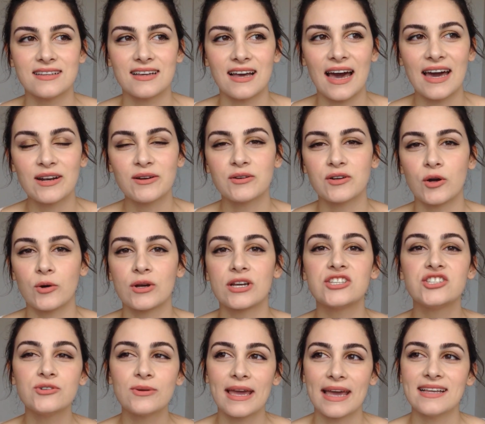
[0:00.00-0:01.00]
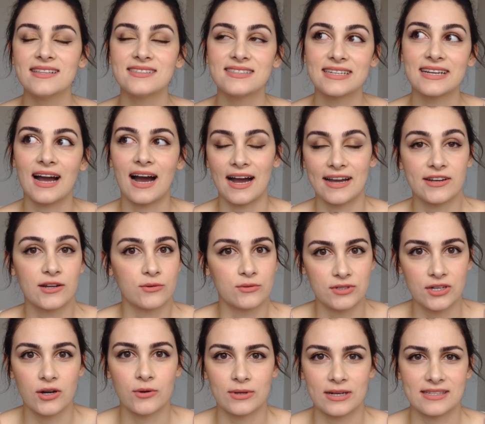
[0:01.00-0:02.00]
I don't know, because you can't say I don't
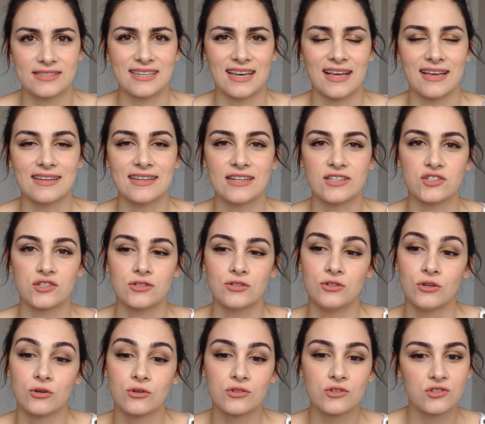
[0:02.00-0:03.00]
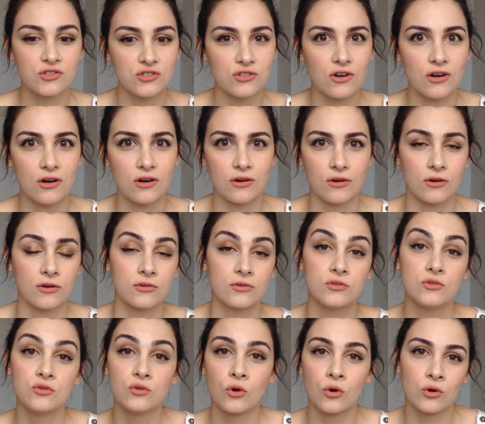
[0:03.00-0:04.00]
know in Italian. It's non so or
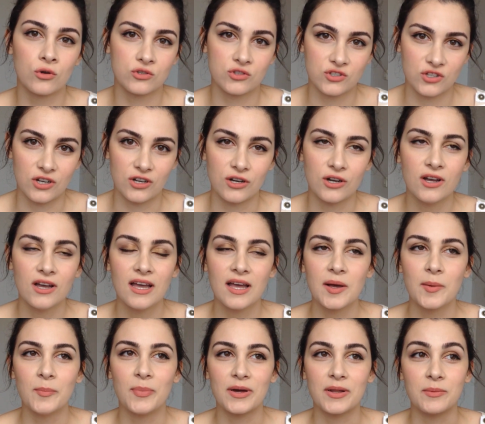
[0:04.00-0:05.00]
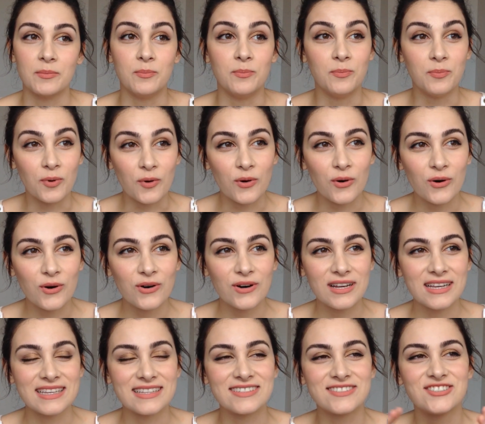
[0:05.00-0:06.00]
non lo so. But bo
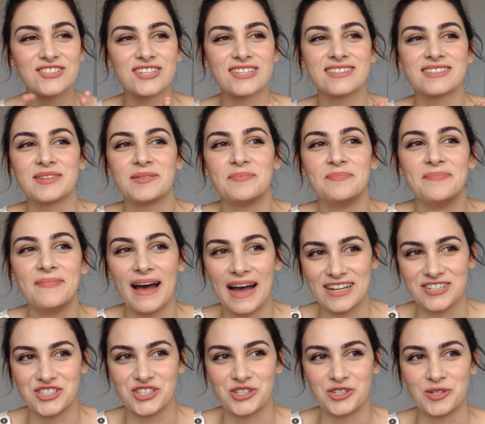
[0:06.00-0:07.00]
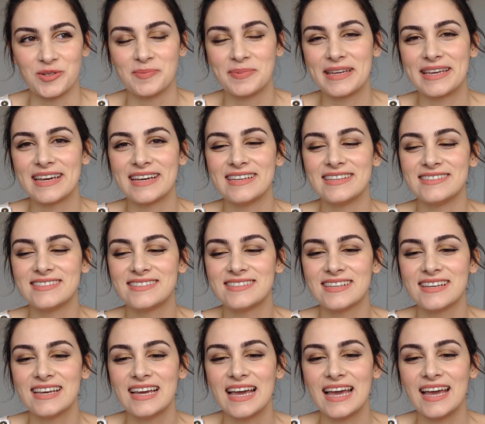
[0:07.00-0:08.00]
is just magical because
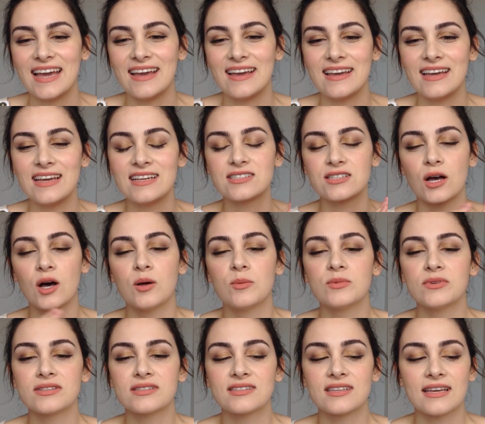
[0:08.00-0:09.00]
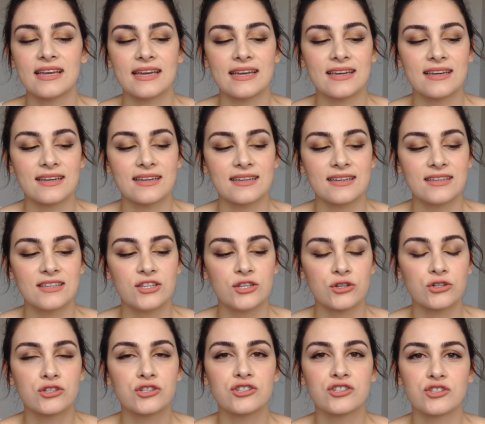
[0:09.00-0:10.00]
it's almost like
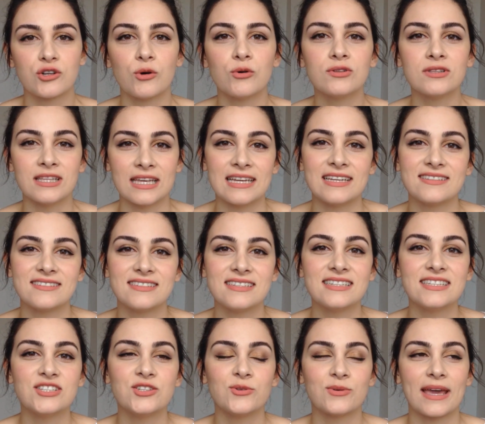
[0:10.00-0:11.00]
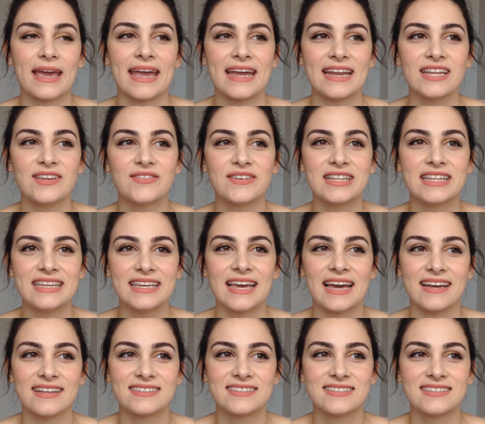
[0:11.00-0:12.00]
you're so lazy you can't even
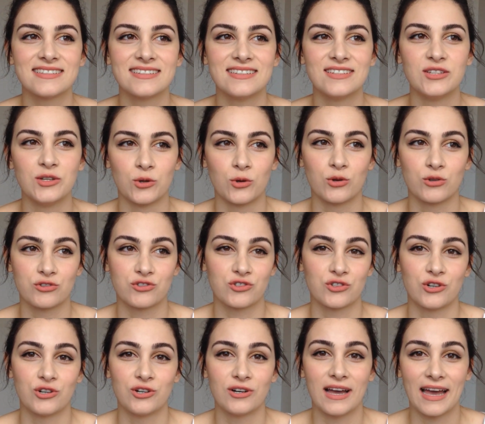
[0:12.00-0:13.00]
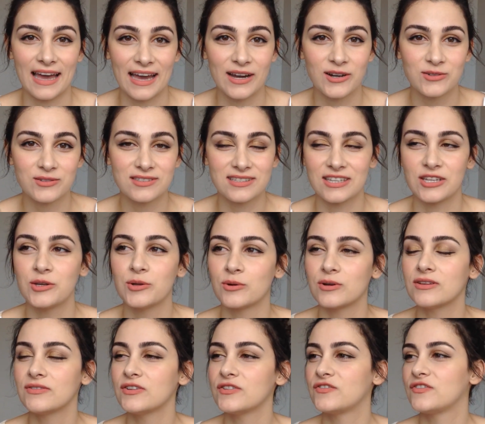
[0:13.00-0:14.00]
get non lo so out. Like you don't
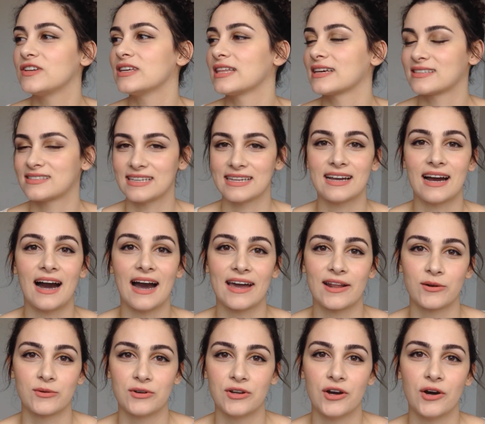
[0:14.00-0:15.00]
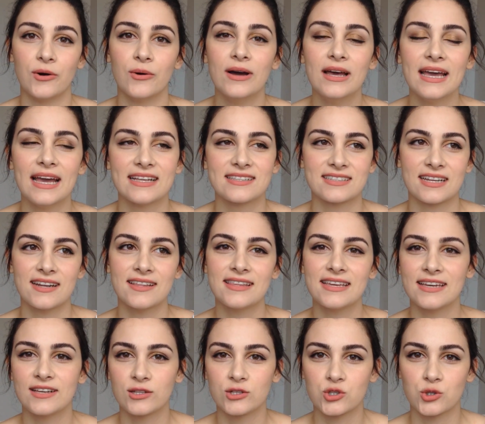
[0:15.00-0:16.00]
even feel like saying I don't know. It's kind of the
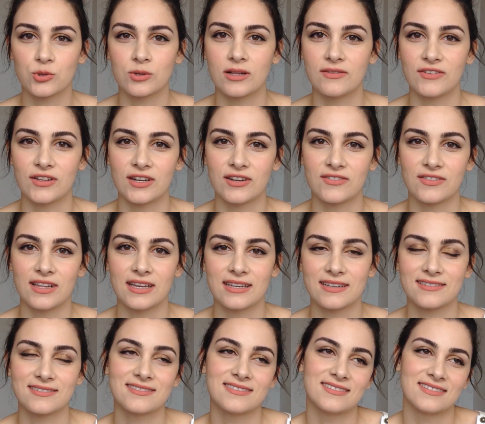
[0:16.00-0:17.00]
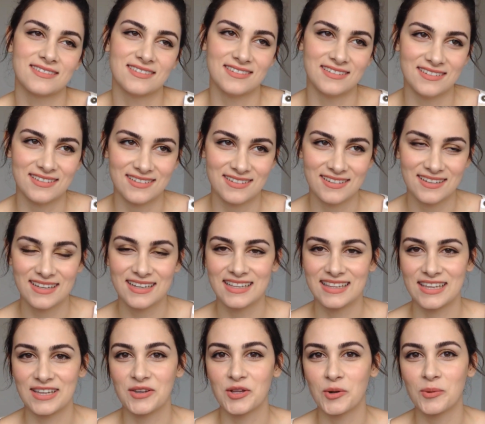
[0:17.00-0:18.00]
English equivalent of like
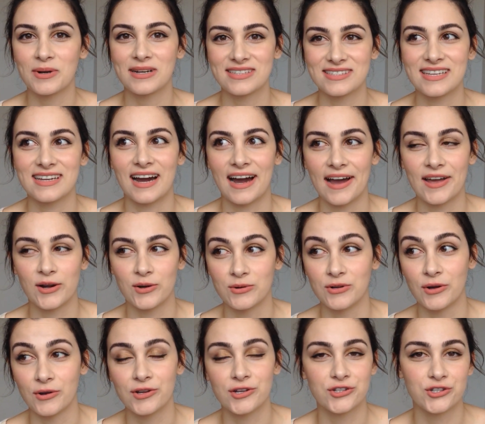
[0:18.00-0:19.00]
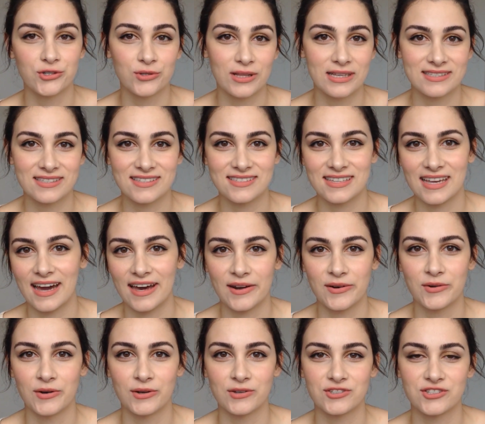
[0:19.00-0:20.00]
you don't want to say I don't know. You're too lazy to say I
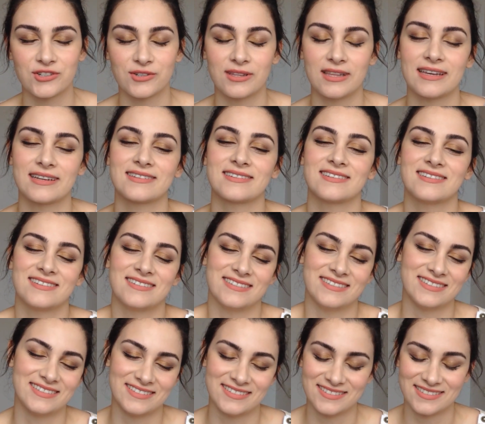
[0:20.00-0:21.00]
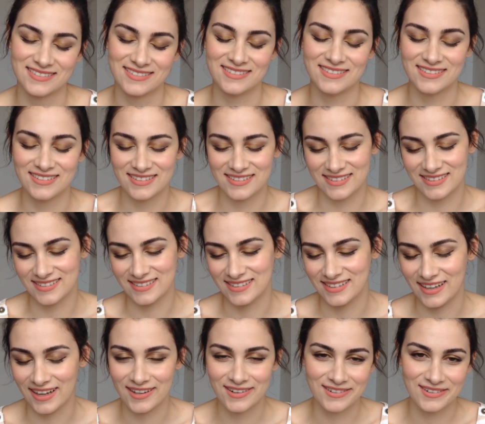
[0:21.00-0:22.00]
don't know, so you're like I don't
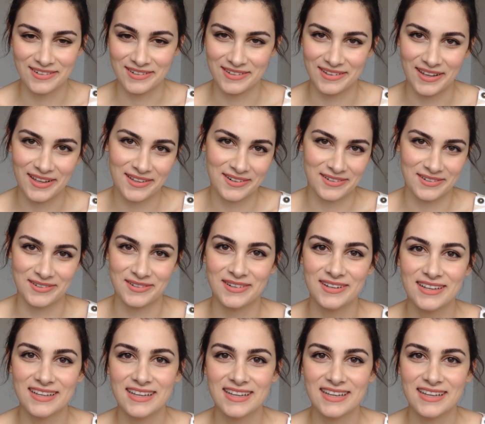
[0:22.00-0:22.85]
know.